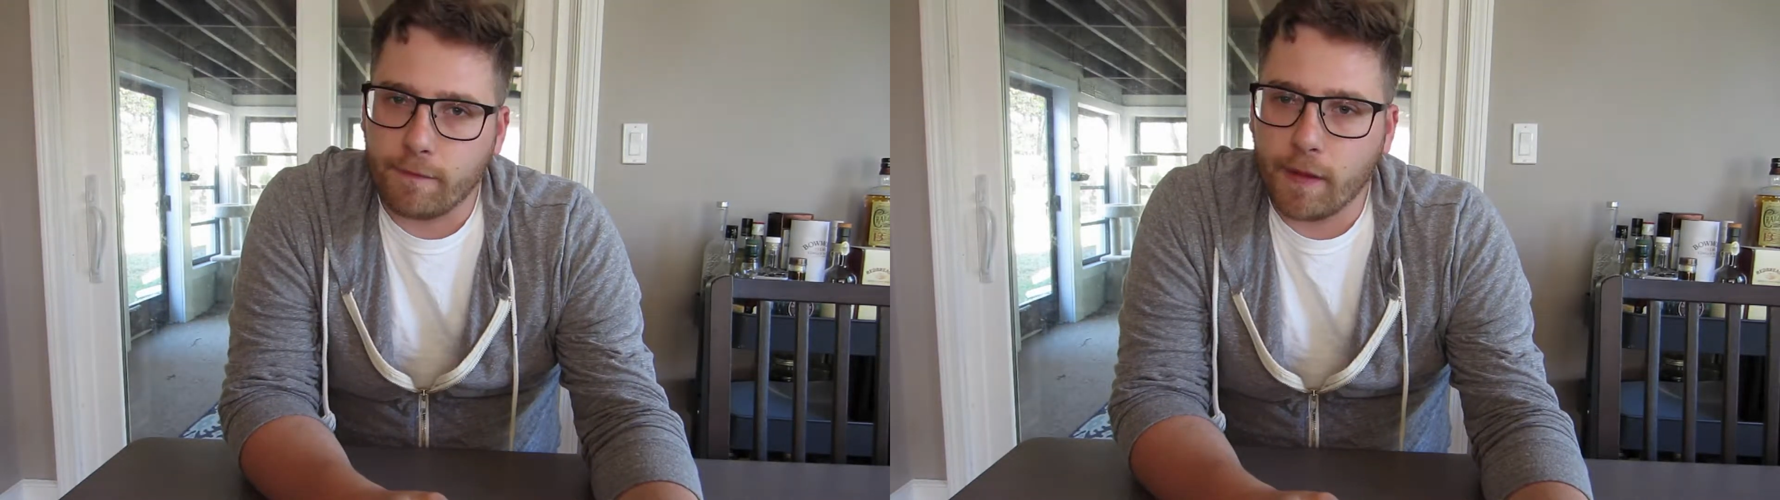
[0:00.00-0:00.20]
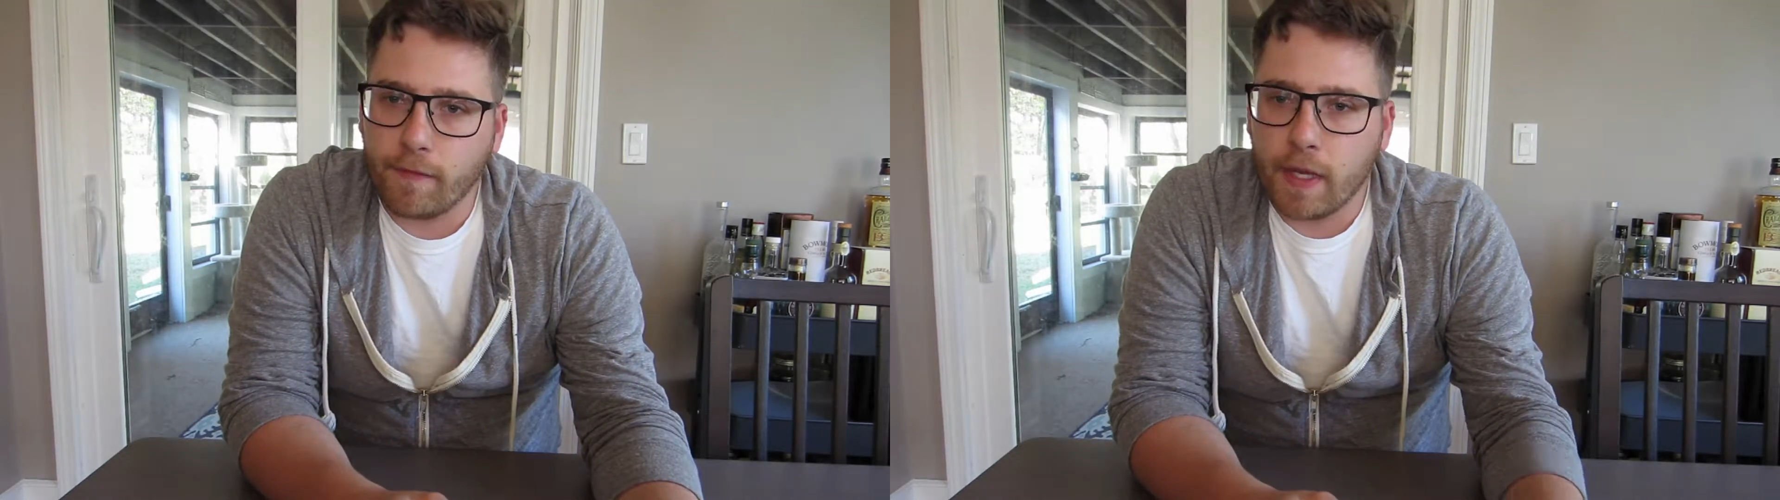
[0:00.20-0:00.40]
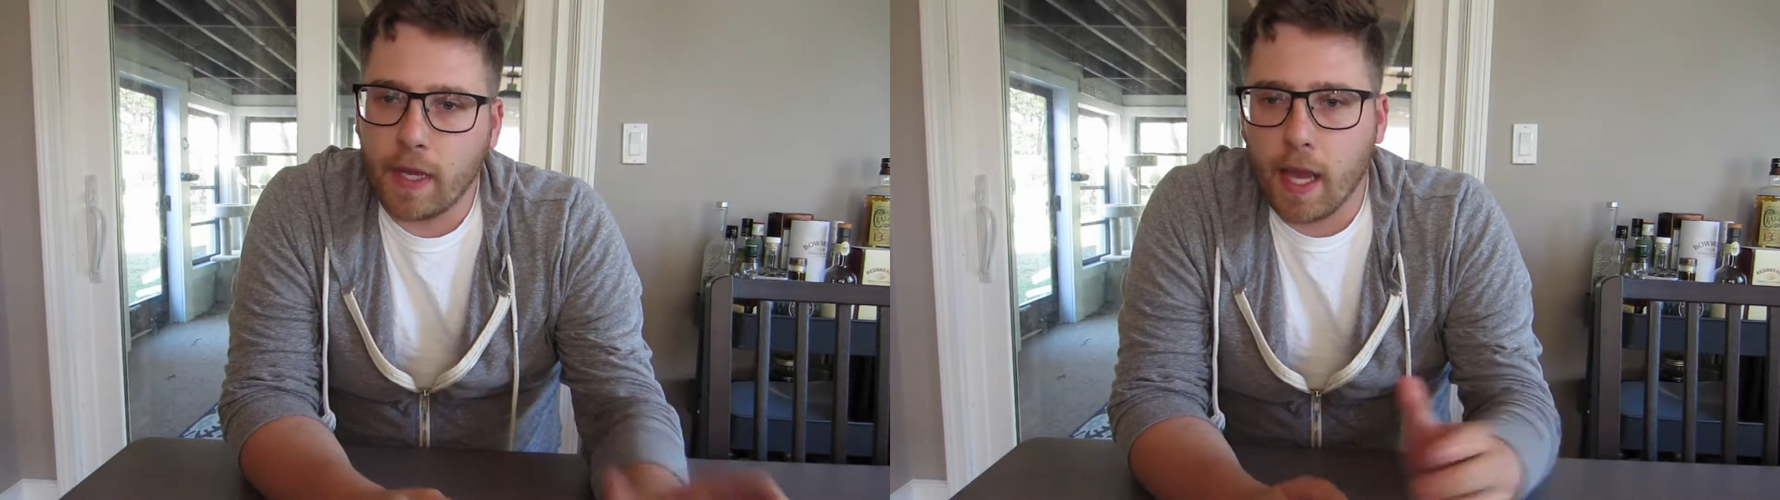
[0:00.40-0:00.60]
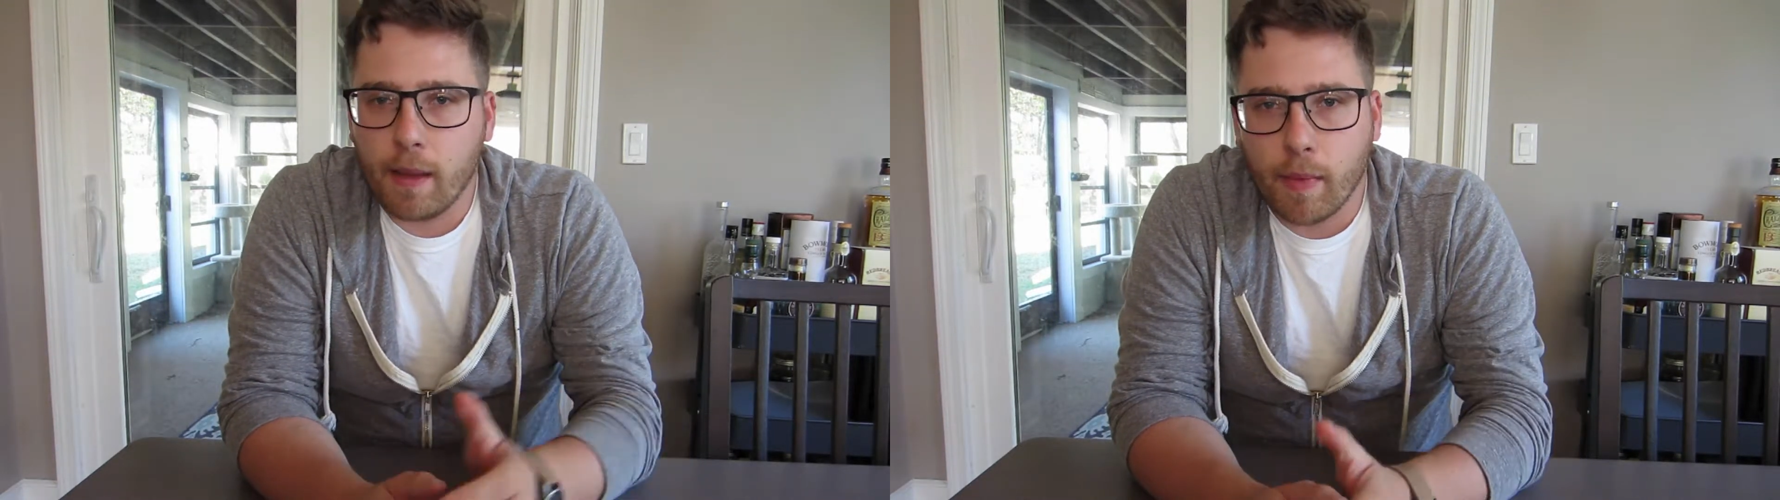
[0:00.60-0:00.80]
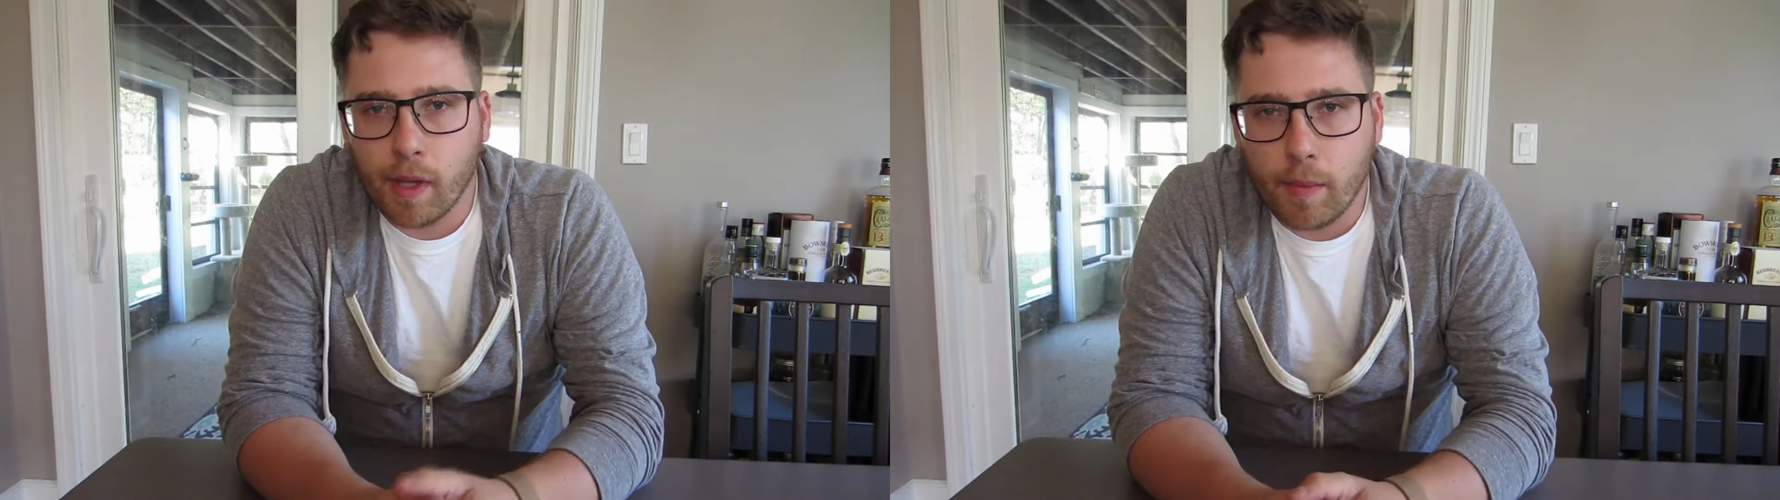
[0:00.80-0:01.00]

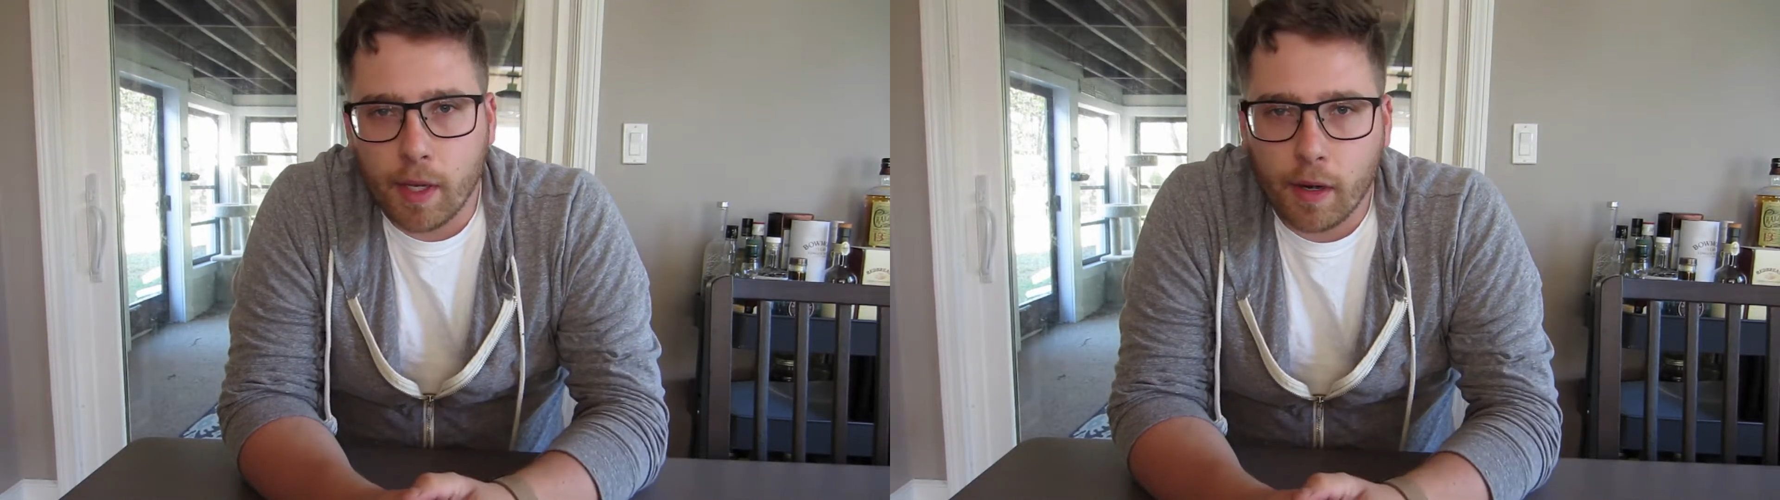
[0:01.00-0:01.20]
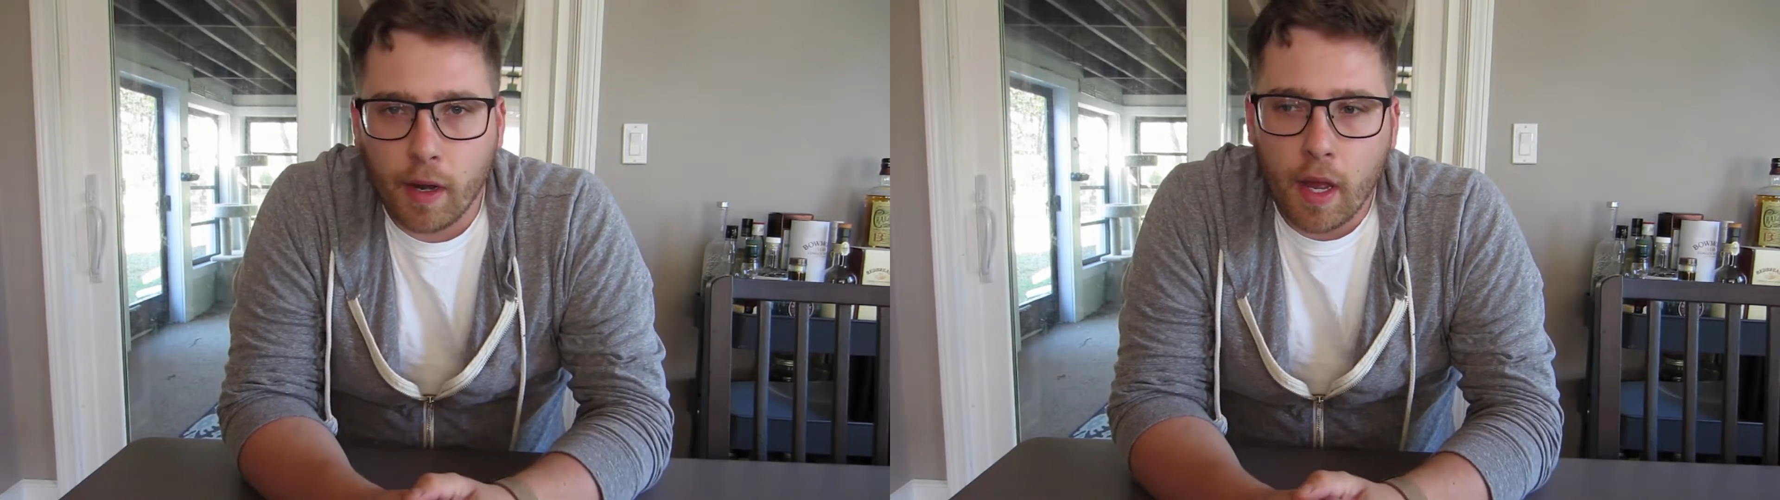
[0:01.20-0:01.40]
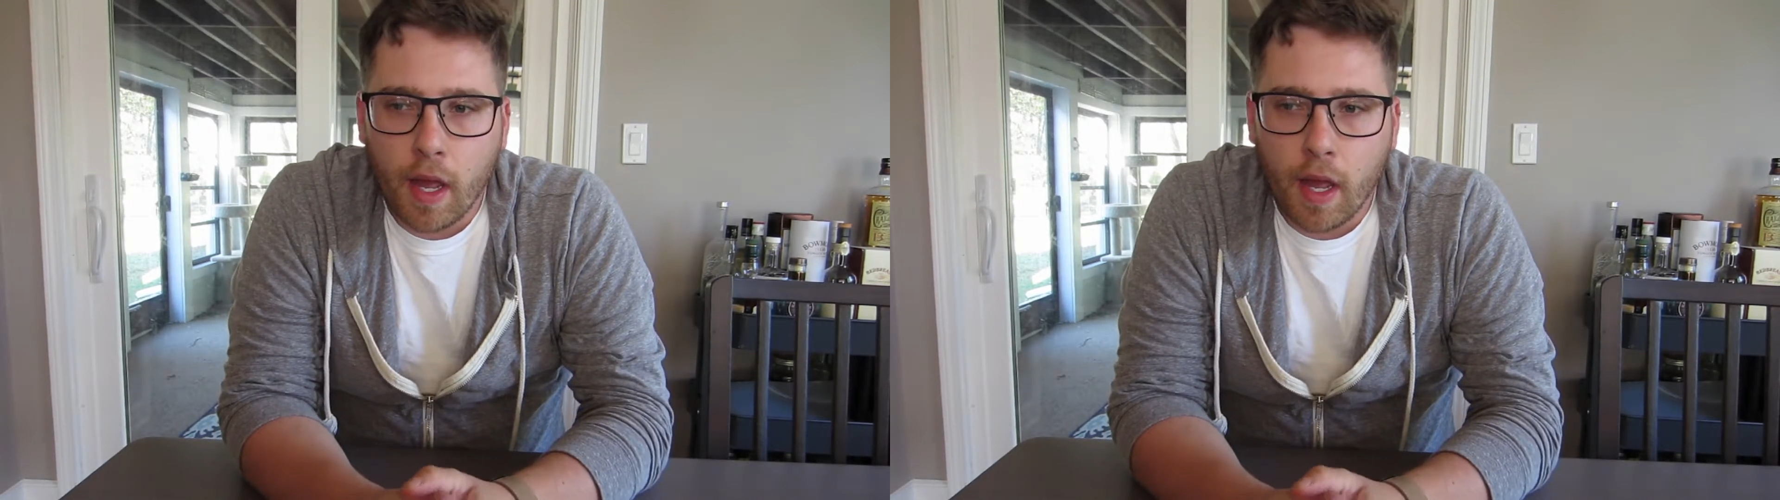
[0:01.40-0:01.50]
58mm